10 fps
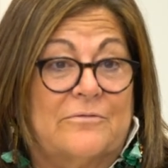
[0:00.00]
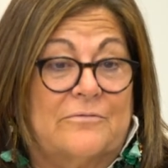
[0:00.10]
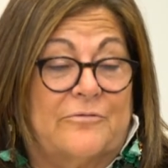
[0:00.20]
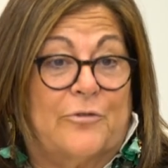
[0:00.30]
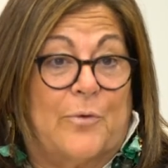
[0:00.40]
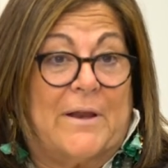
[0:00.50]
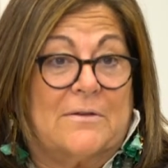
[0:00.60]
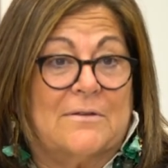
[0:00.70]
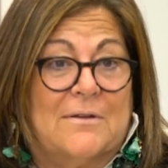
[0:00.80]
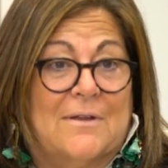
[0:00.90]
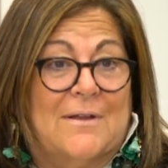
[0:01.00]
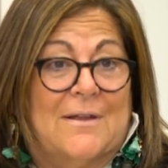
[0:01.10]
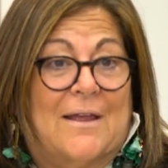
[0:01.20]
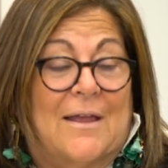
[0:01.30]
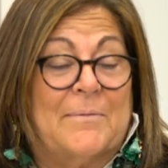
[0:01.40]
for rent.
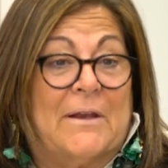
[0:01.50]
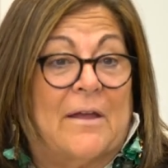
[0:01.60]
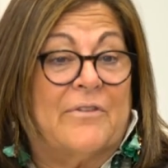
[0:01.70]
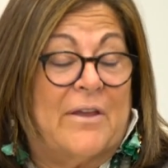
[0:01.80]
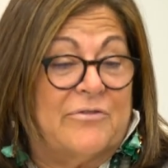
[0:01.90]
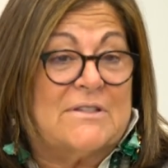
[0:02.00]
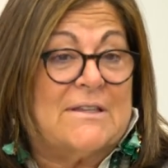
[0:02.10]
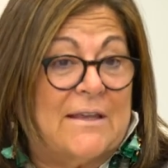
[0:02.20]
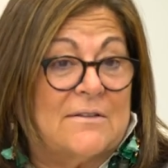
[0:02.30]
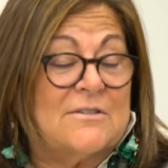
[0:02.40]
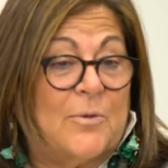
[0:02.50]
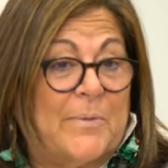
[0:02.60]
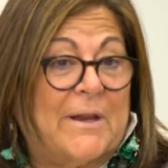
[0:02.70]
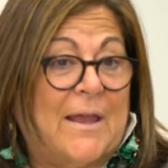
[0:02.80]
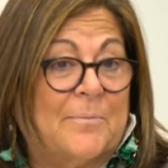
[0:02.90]
I mean, I've never seen so
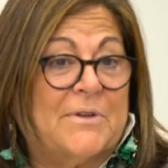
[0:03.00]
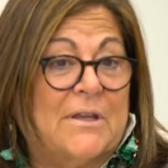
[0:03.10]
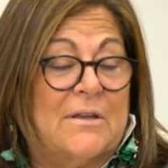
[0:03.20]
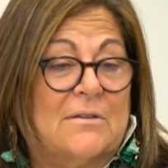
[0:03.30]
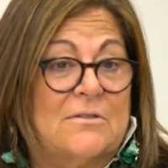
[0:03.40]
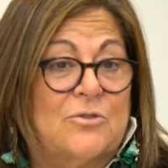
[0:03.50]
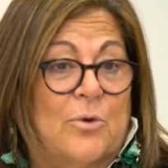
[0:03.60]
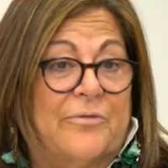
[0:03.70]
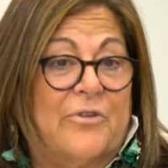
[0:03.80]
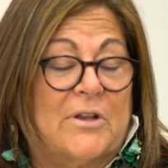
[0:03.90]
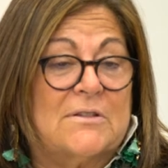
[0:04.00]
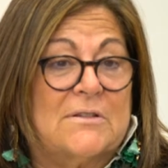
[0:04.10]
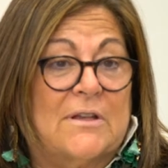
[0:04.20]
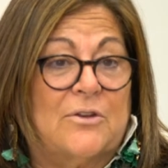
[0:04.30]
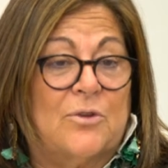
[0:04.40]
many empty storefronts
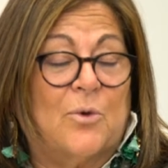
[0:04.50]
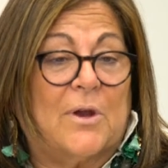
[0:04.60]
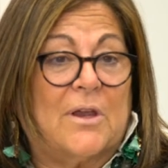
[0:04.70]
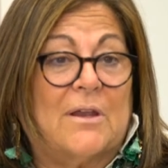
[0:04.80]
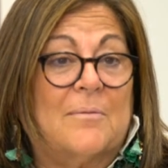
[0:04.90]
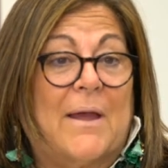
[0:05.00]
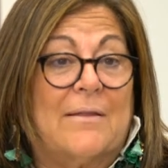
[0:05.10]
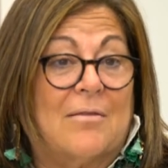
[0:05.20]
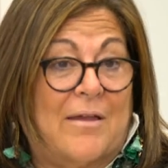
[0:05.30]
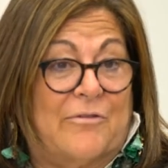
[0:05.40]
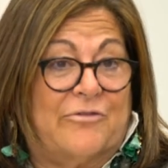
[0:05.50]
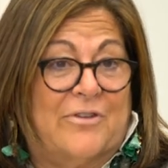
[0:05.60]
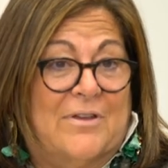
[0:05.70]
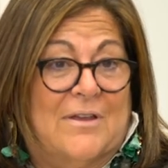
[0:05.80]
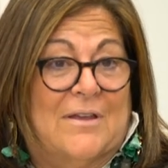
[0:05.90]
in New York in my life.
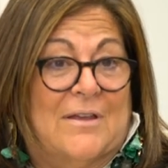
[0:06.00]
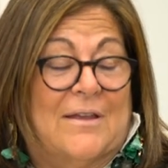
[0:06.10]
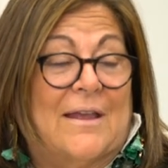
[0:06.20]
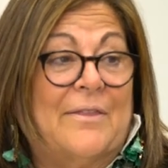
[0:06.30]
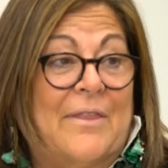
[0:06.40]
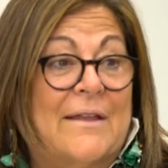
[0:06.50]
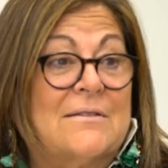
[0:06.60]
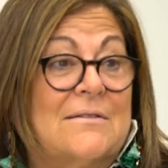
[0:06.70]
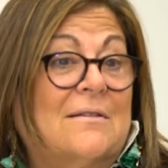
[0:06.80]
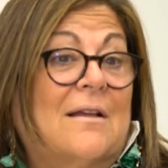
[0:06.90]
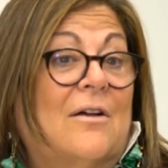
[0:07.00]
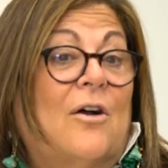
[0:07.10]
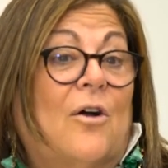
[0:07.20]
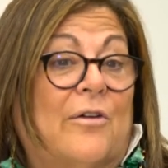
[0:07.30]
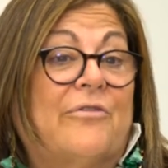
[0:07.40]
And that's a
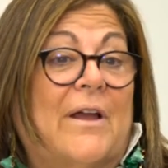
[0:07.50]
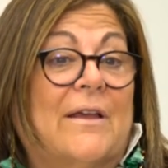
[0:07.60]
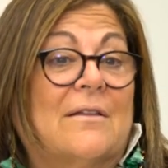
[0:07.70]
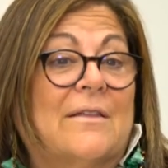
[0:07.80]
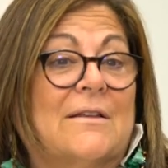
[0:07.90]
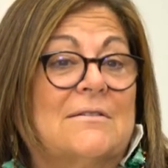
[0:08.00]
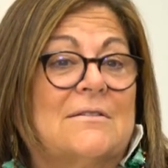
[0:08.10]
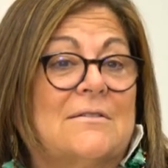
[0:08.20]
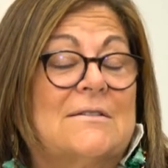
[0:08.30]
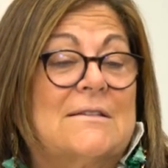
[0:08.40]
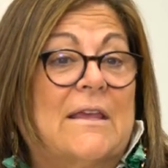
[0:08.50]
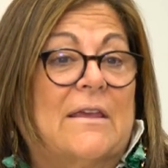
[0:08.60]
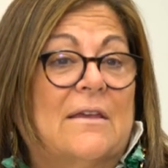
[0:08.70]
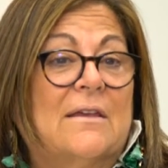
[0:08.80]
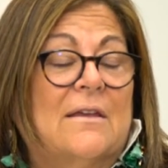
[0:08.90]
horrifying thing to
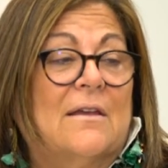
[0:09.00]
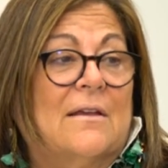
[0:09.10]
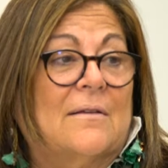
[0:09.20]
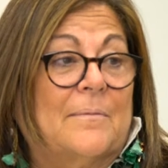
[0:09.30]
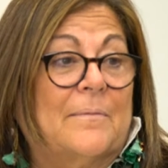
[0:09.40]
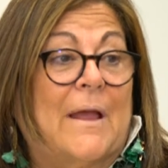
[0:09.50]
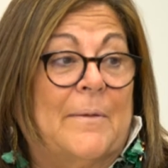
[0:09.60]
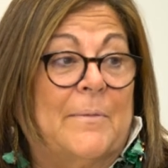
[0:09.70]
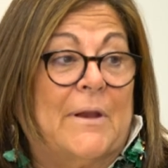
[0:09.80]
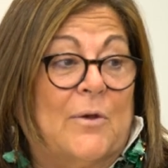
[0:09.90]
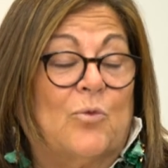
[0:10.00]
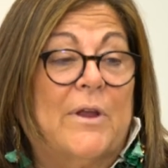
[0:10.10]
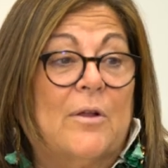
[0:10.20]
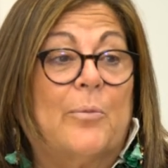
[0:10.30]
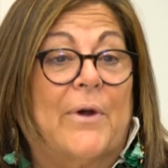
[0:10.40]
see. I mean, and
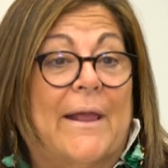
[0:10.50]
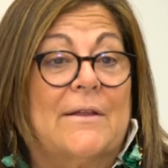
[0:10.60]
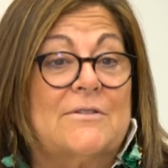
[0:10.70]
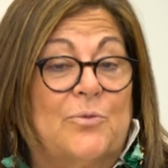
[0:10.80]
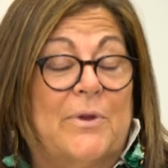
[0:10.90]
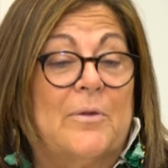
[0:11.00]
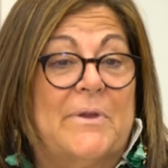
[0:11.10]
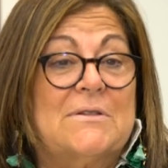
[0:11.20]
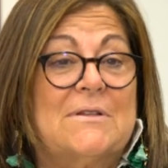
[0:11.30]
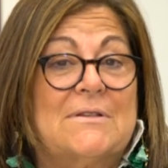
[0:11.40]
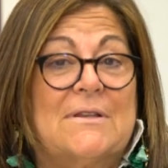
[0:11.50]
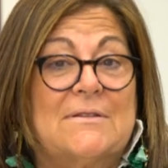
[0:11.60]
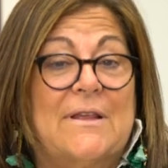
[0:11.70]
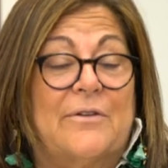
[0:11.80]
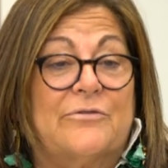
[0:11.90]
real brands and real businesses
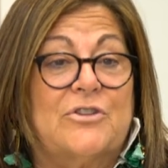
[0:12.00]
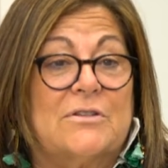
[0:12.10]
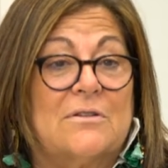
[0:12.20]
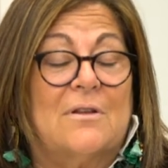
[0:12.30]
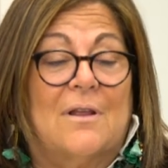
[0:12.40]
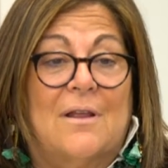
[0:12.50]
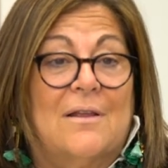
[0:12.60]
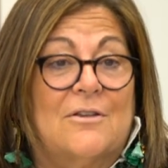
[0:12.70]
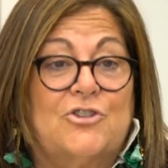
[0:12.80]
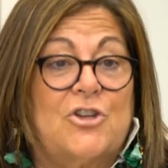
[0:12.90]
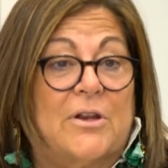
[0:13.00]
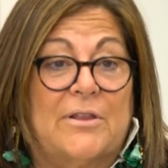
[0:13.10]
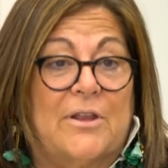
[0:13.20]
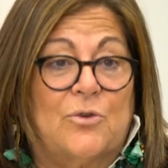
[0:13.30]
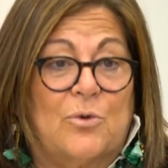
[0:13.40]
that are just shutting
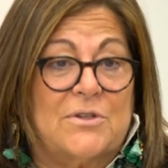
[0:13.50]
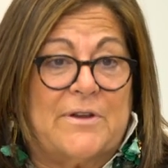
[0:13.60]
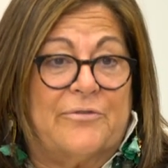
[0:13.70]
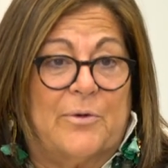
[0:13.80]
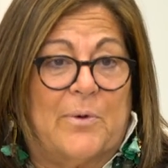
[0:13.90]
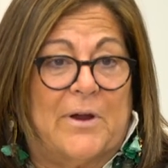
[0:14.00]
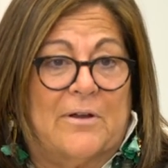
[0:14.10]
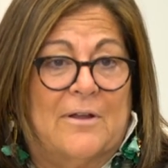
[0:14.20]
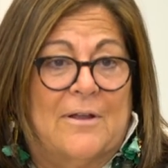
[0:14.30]
their doors everywhere.